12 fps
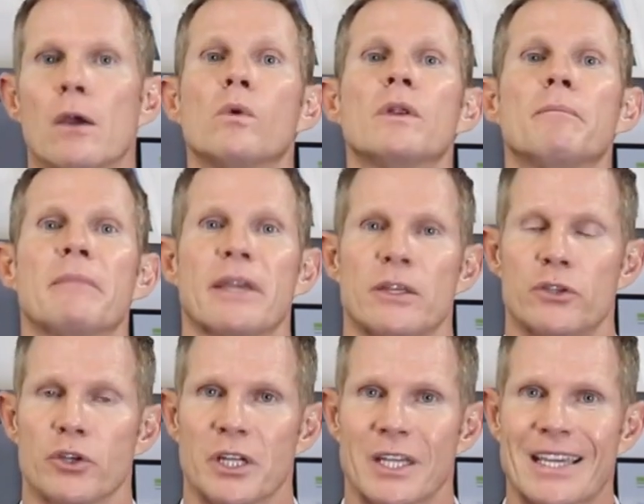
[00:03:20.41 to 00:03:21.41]
well, it means
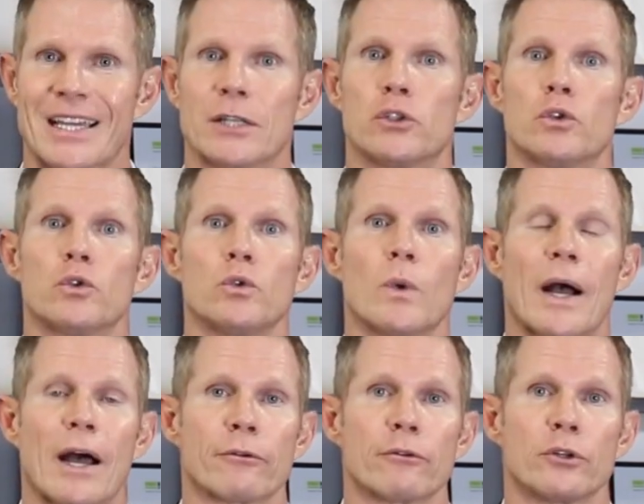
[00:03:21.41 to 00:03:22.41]
you're going to get
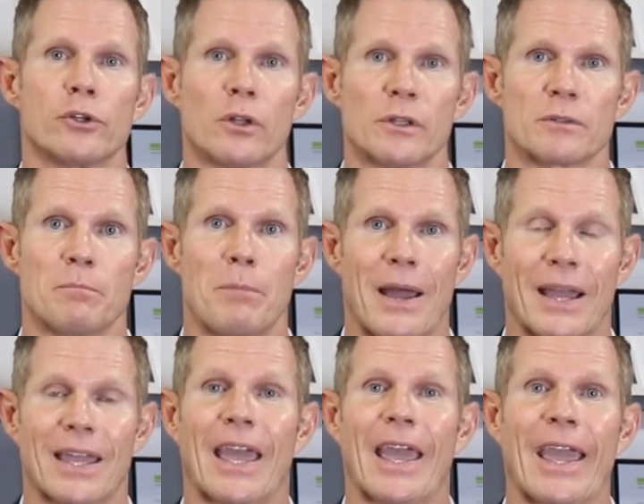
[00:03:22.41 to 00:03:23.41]
$200
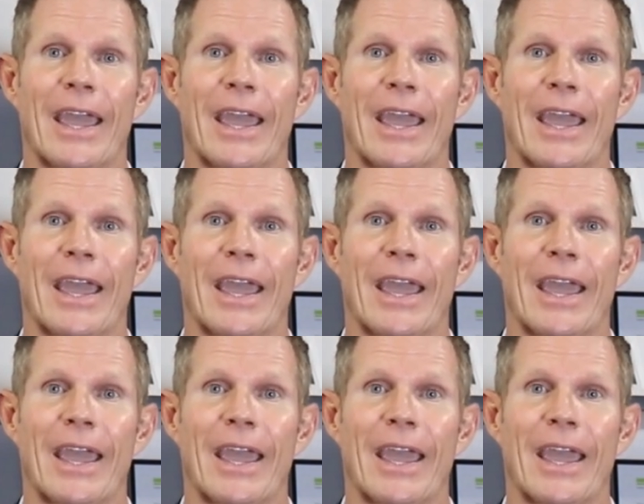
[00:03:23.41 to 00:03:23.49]
back